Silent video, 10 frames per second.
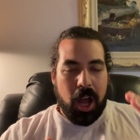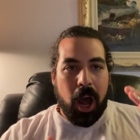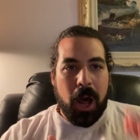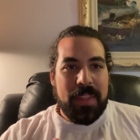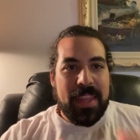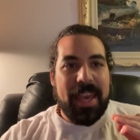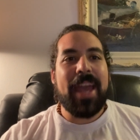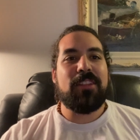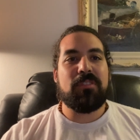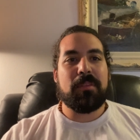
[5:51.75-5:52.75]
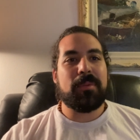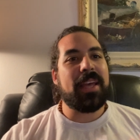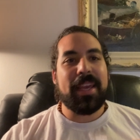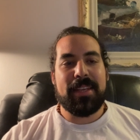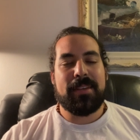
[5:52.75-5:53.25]
on the edge of the
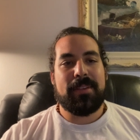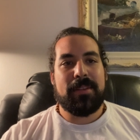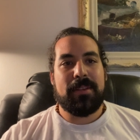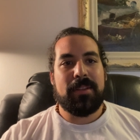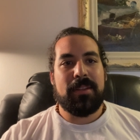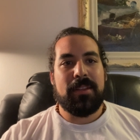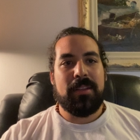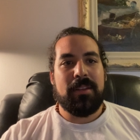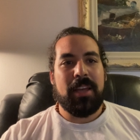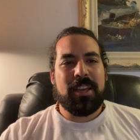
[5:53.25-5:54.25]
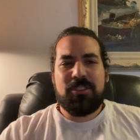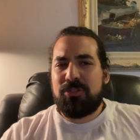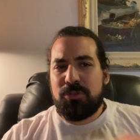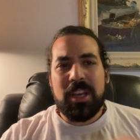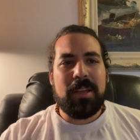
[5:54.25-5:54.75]
blade,
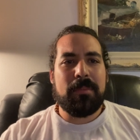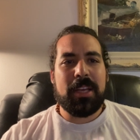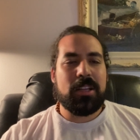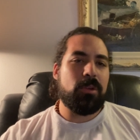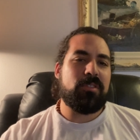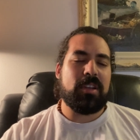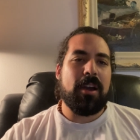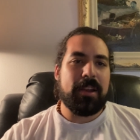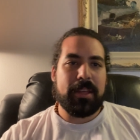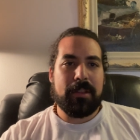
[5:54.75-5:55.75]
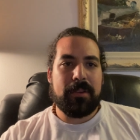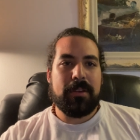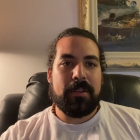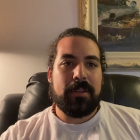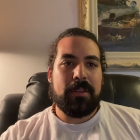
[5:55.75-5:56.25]
extremely close to cutting it.
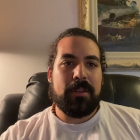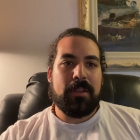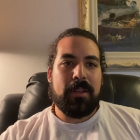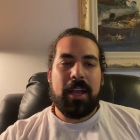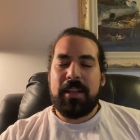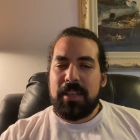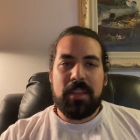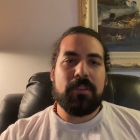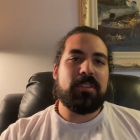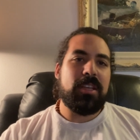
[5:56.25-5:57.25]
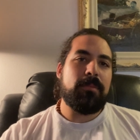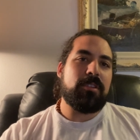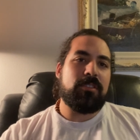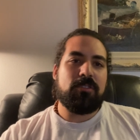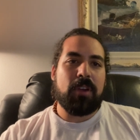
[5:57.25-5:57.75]
And neither team
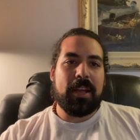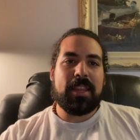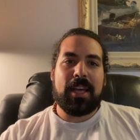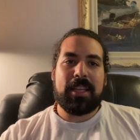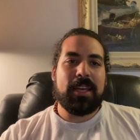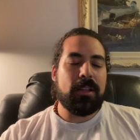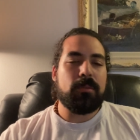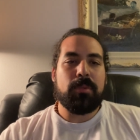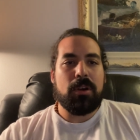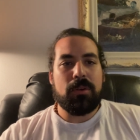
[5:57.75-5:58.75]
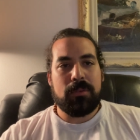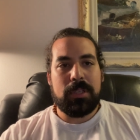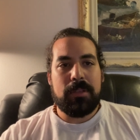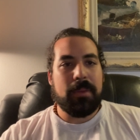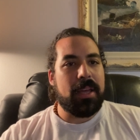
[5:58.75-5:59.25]
could strike that killer blow
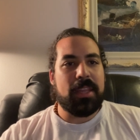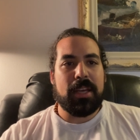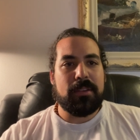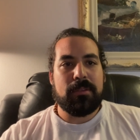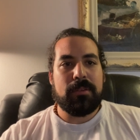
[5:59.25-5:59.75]
by the end.